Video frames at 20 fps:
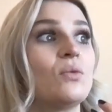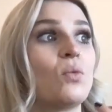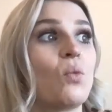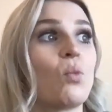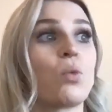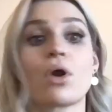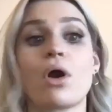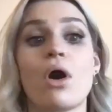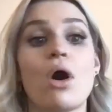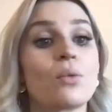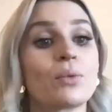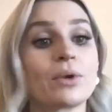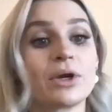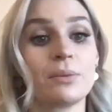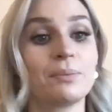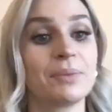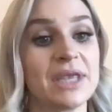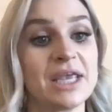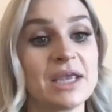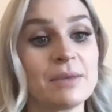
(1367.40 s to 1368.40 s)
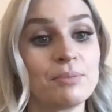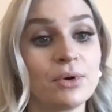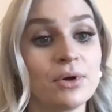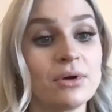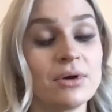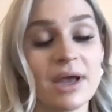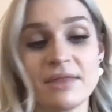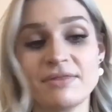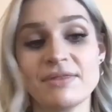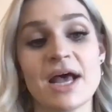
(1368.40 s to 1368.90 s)
we're all real
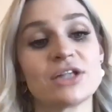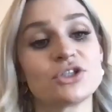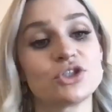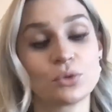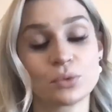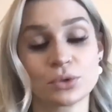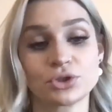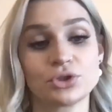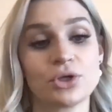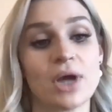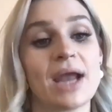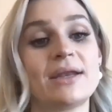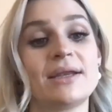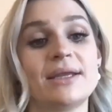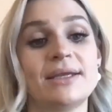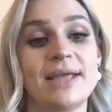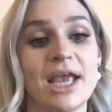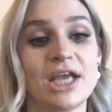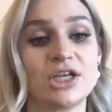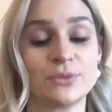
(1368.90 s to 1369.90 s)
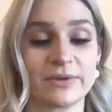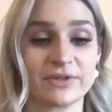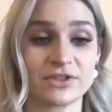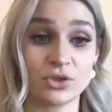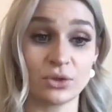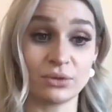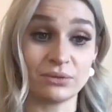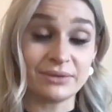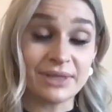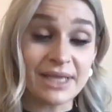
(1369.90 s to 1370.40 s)
people, and that's who we're trying to engage with.
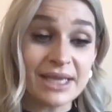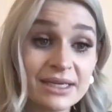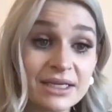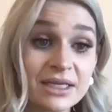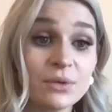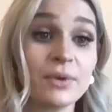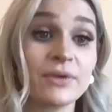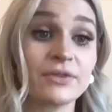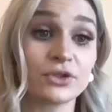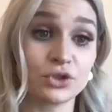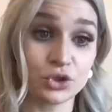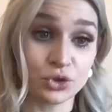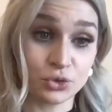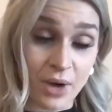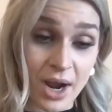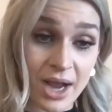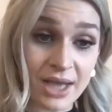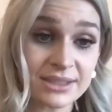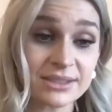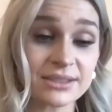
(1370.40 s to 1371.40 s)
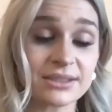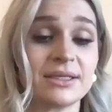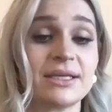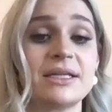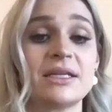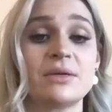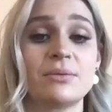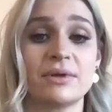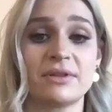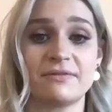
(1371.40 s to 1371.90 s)
So leading with trust,
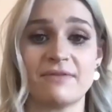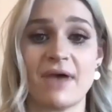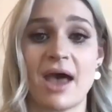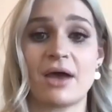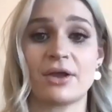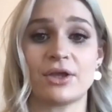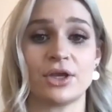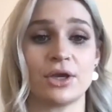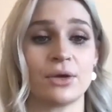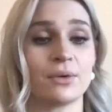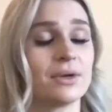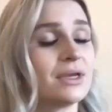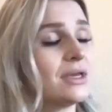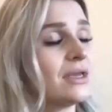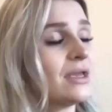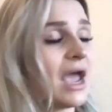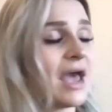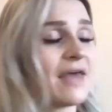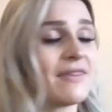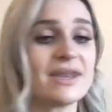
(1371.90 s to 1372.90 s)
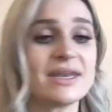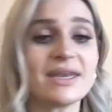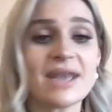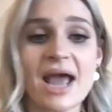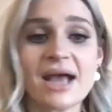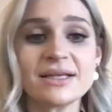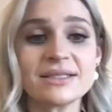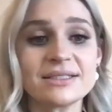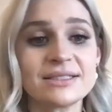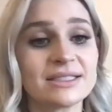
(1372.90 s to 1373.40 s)
leading with value. And the
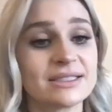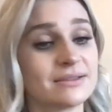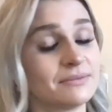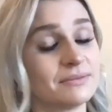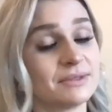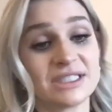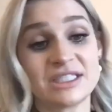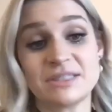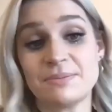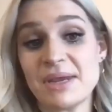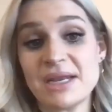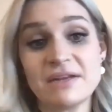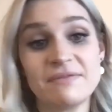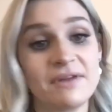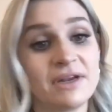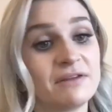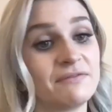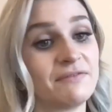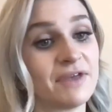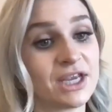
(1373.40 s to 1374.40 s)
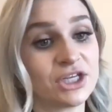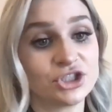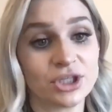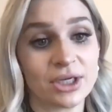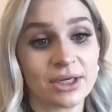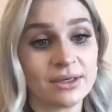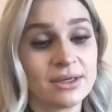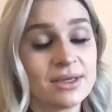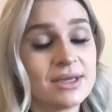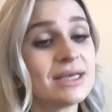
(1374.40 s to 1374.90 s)
next is speed of
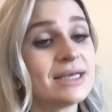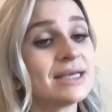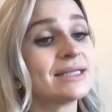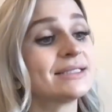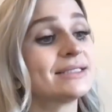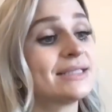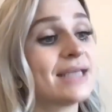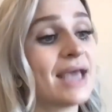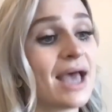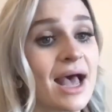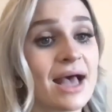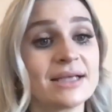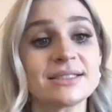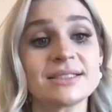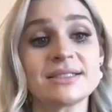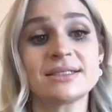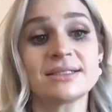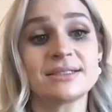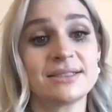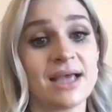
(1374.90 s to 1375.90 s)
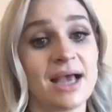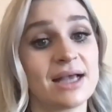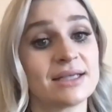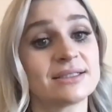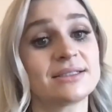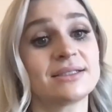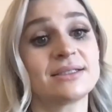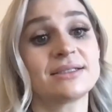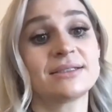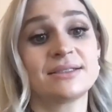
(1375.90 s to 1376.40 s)
innovation. Test,
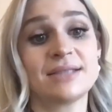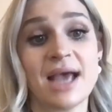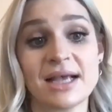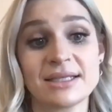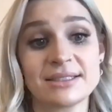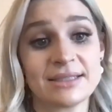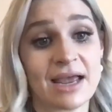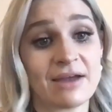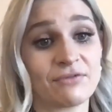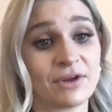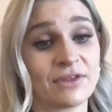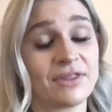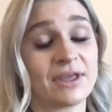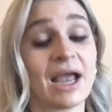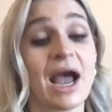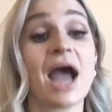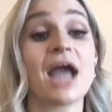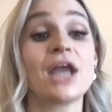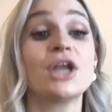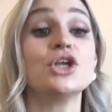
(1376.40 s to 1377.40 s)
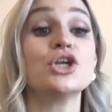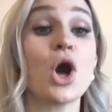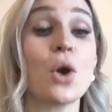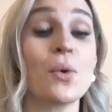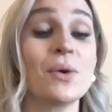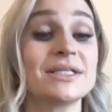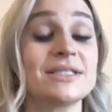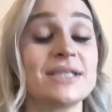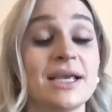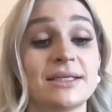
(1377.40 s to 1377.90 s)
test, test everything. I
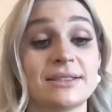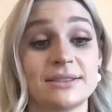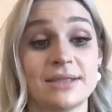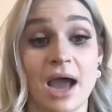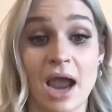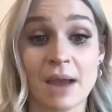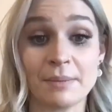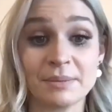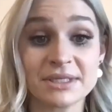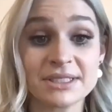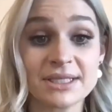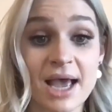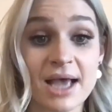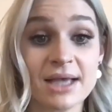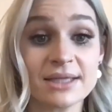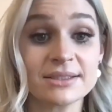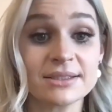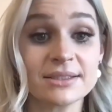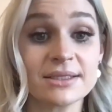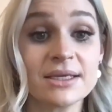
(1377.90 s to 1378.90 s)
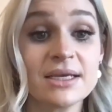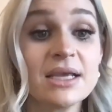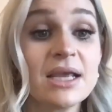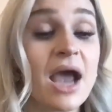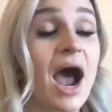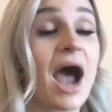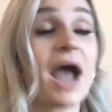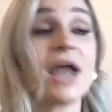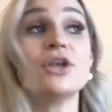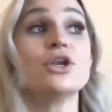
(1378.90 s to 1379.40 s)
know it takes time to test.
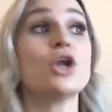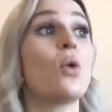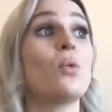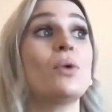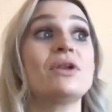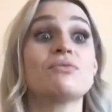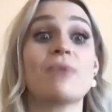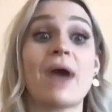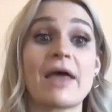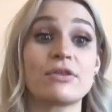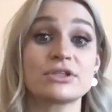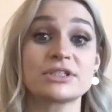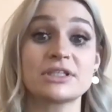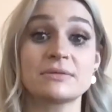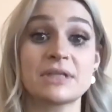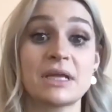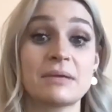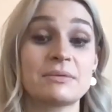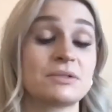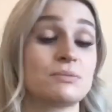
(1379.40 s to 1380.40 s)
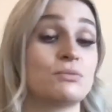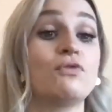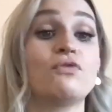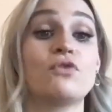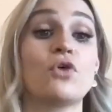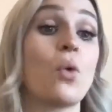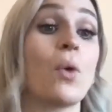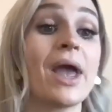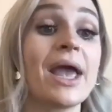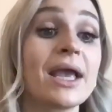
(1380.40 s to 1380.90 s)
I know we'd rather sometimes
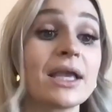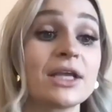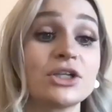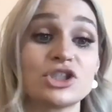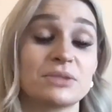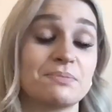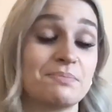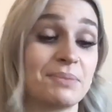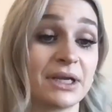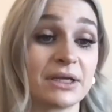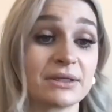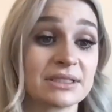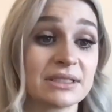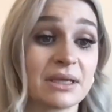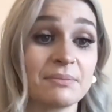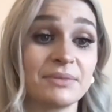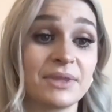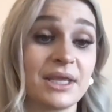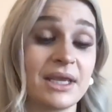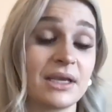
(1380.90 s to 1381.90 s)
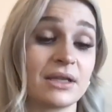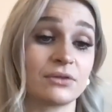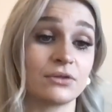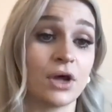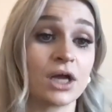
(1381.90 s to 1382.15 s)
move quick and just build something and